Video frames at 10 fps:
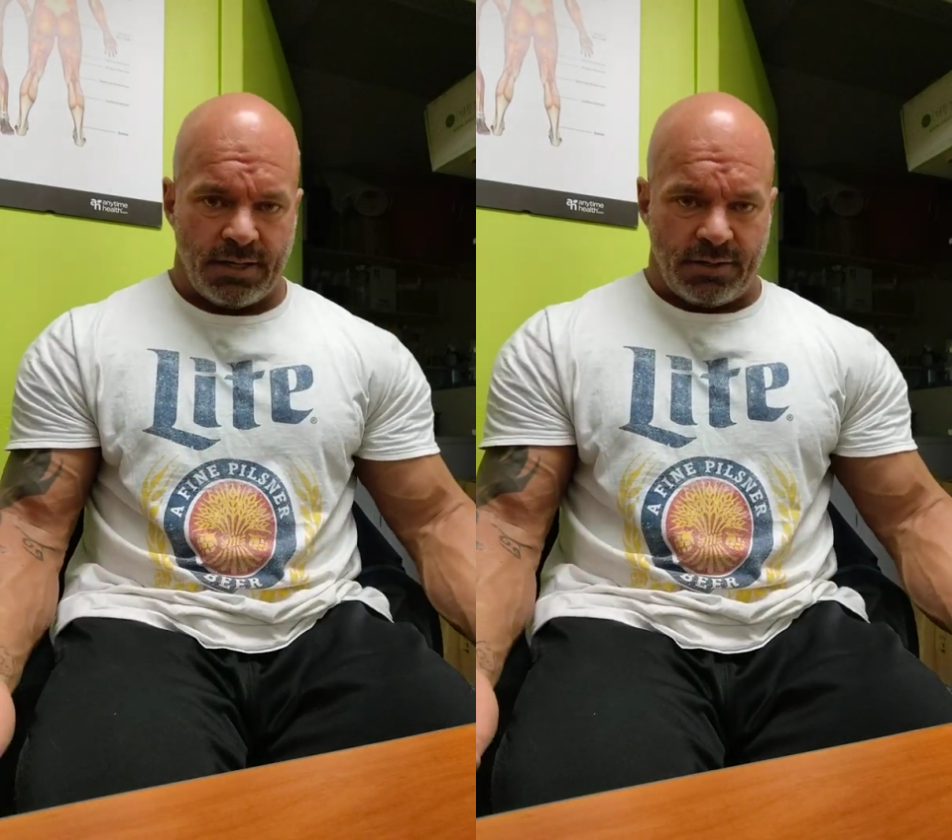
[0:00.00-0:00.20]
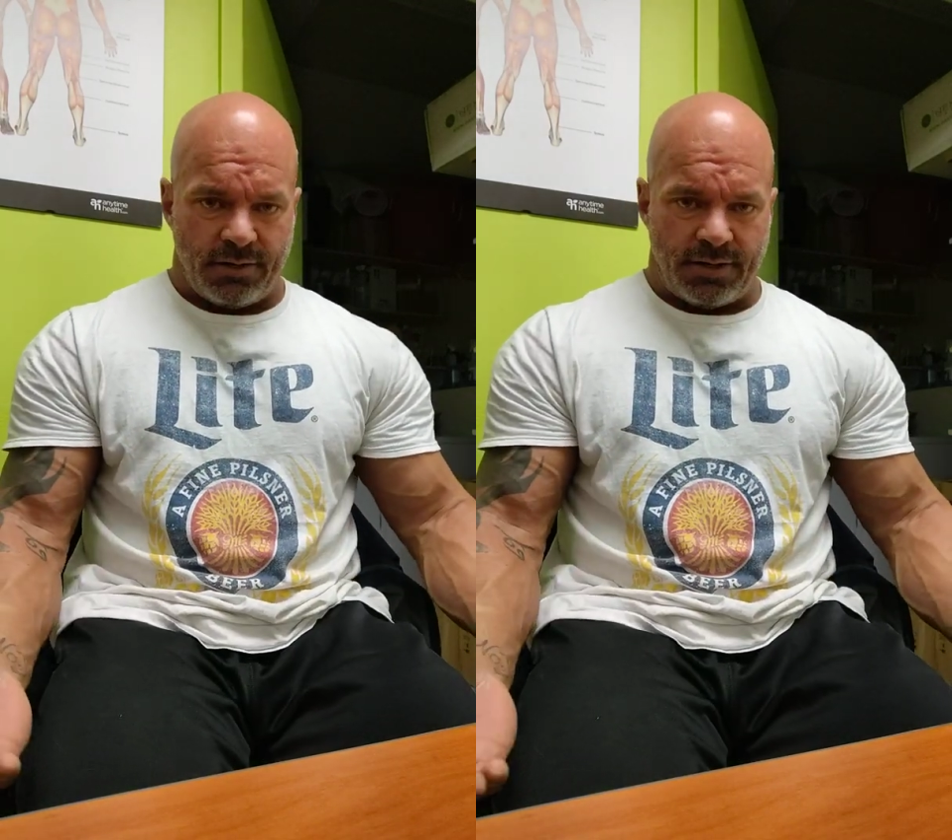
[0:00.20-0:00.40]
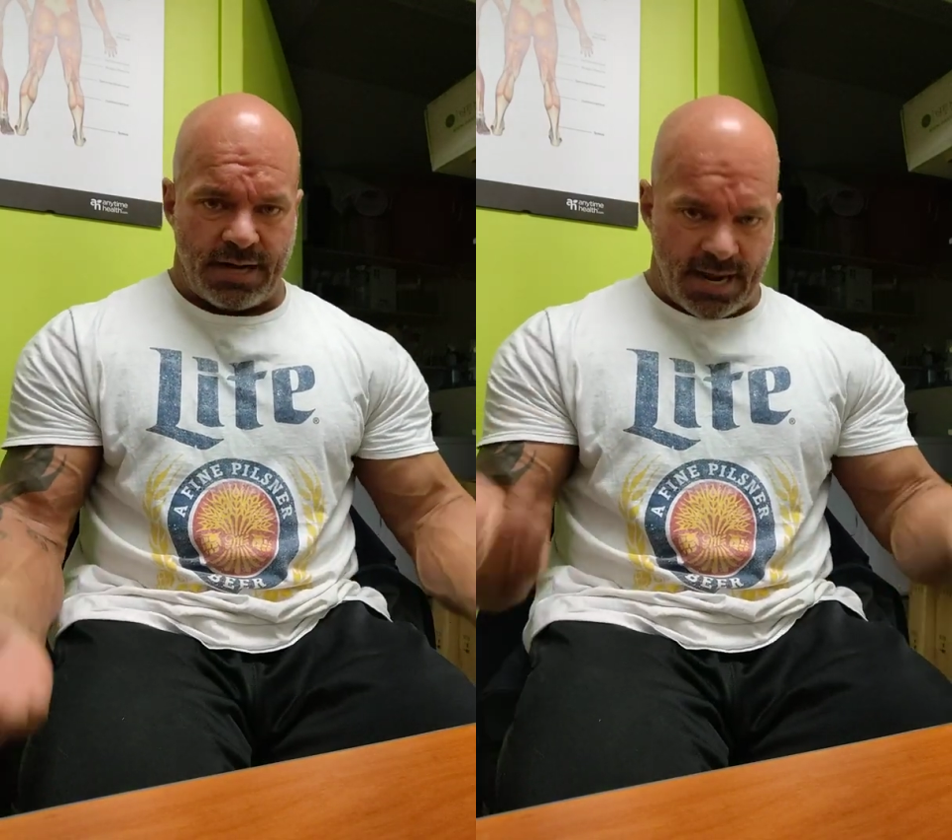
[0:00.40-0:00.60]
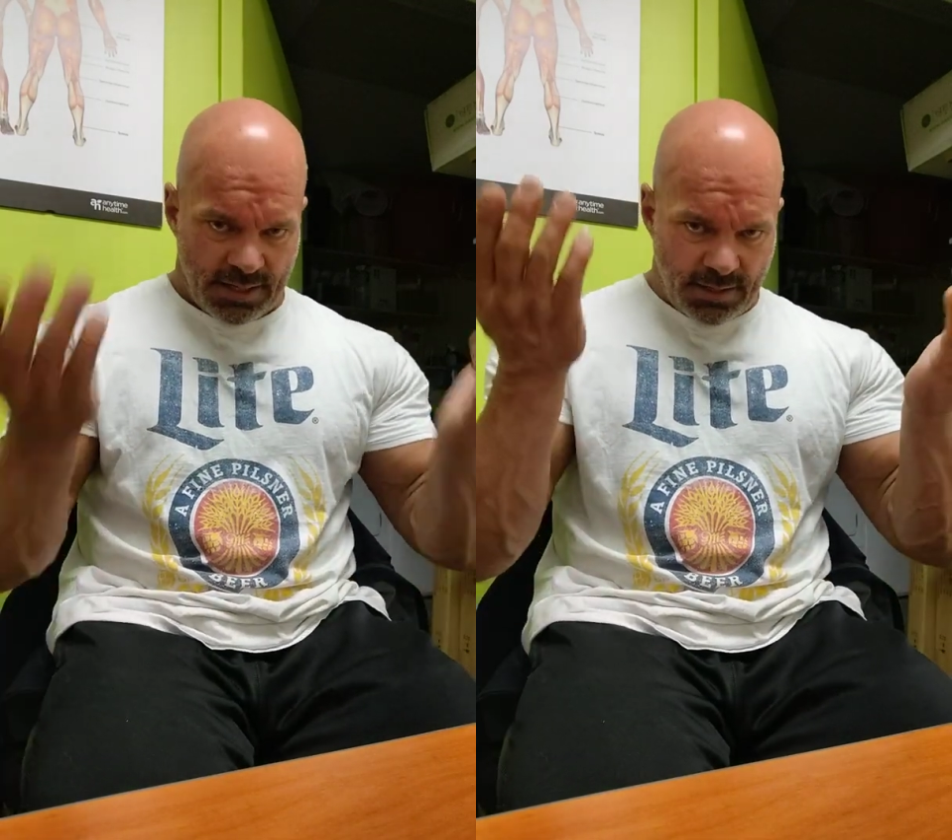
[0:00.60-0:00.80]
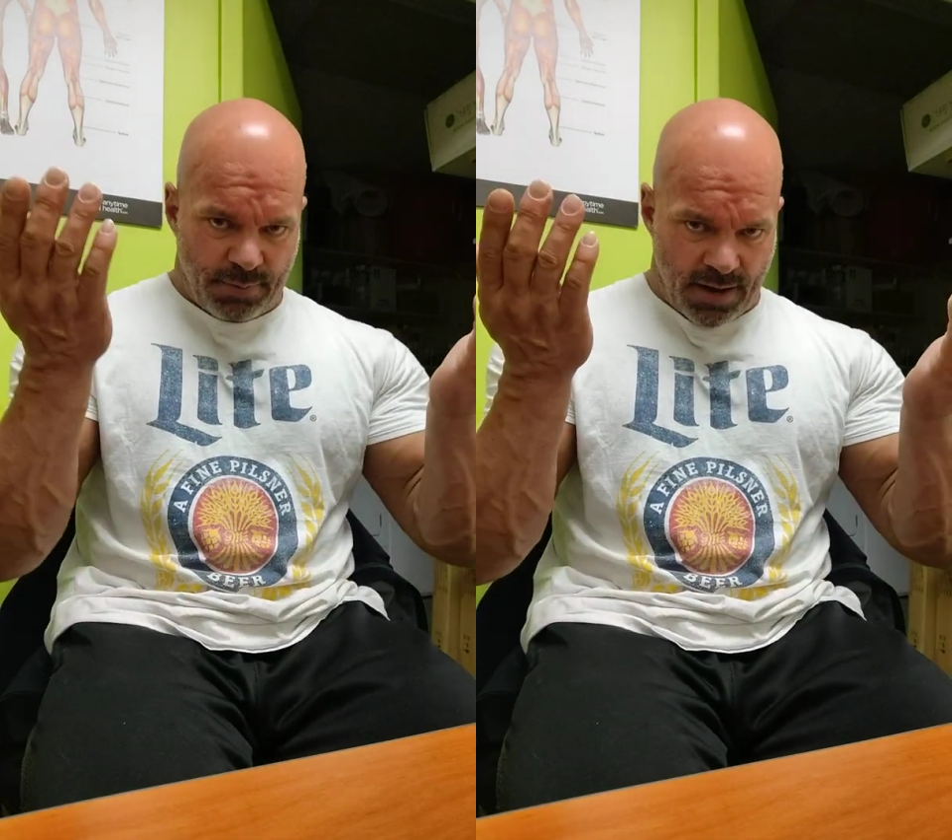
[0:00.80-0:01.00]
you're at
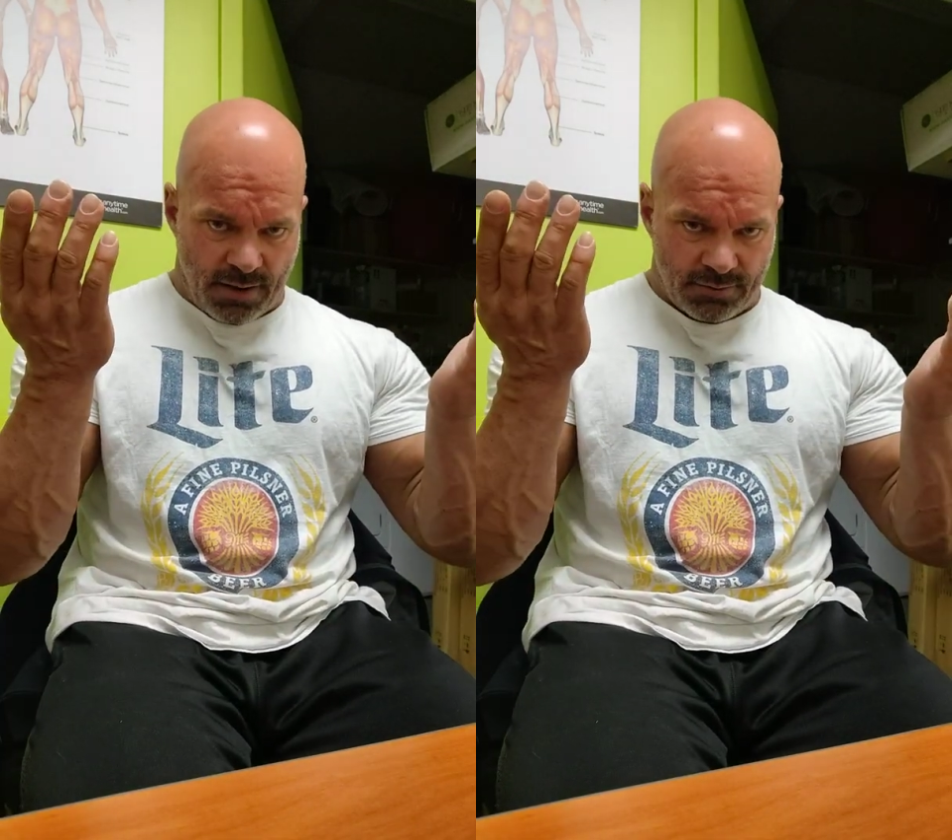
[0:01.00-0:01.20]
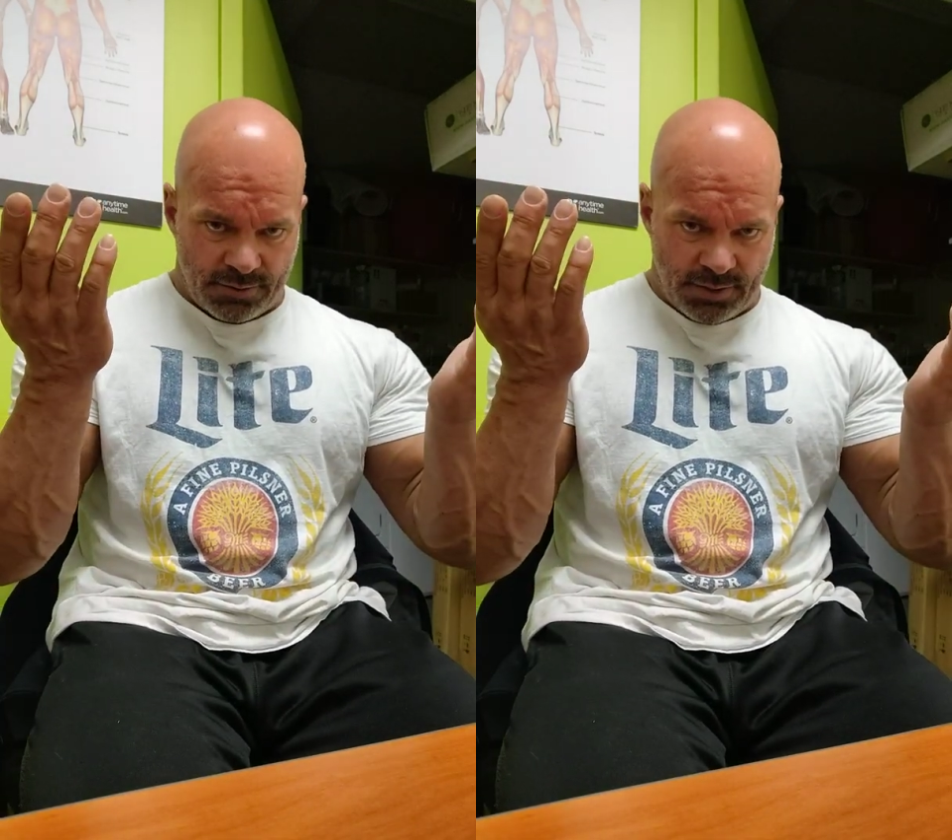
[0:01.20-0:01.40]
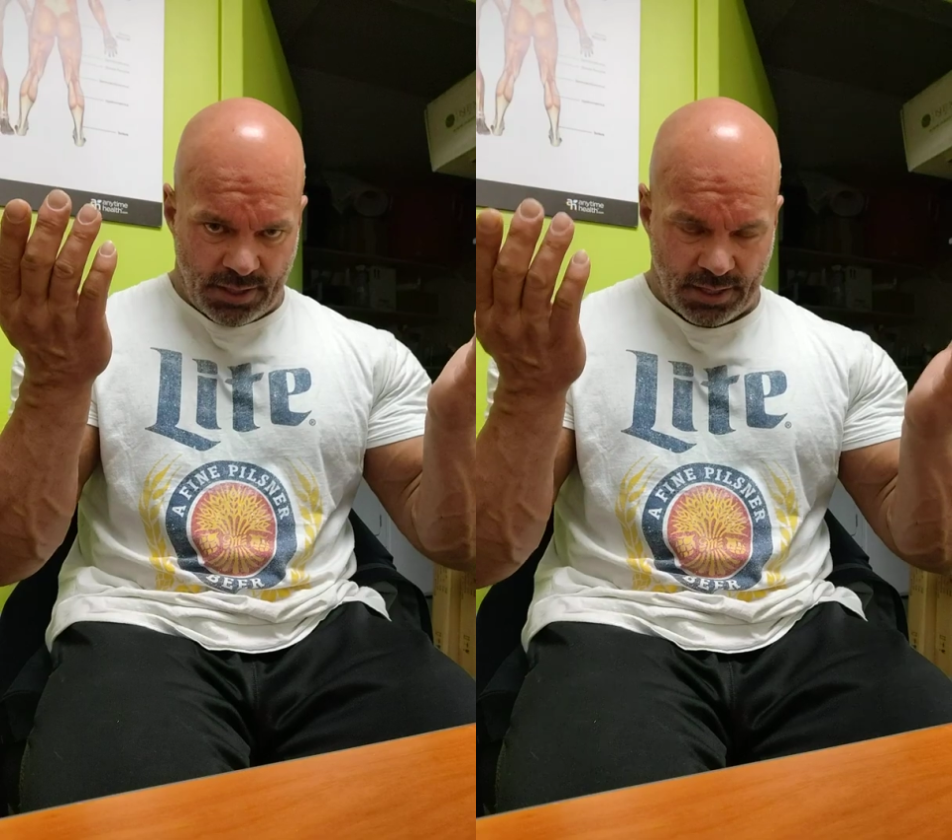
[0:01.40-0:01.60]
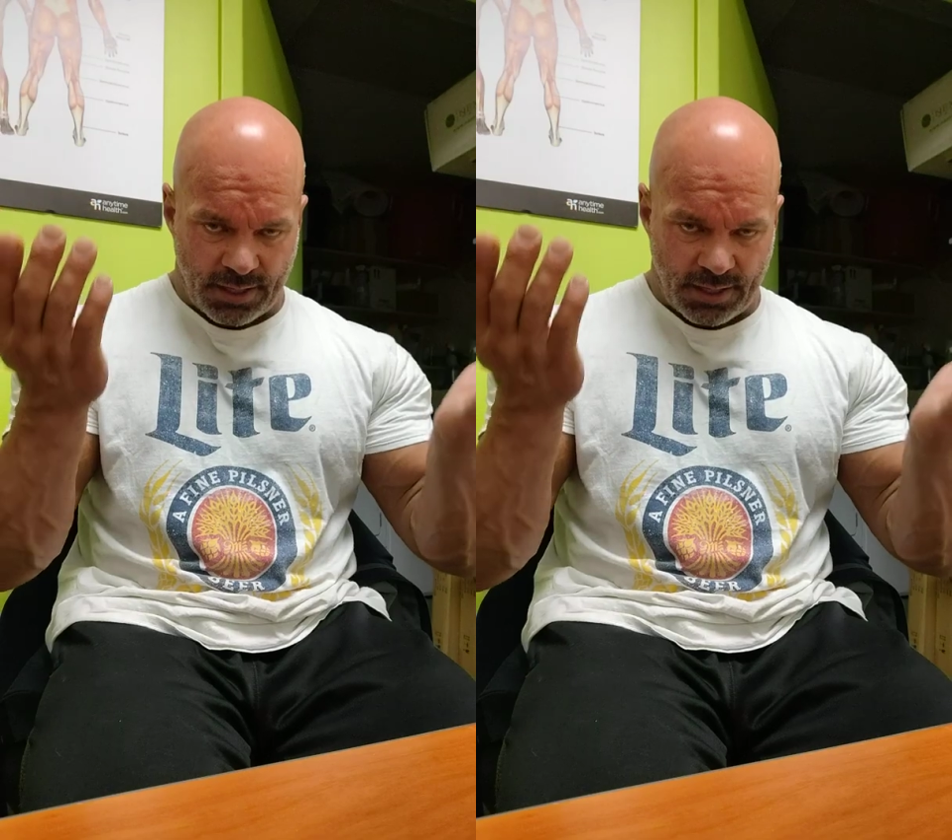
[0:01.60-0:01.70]
90 pounds,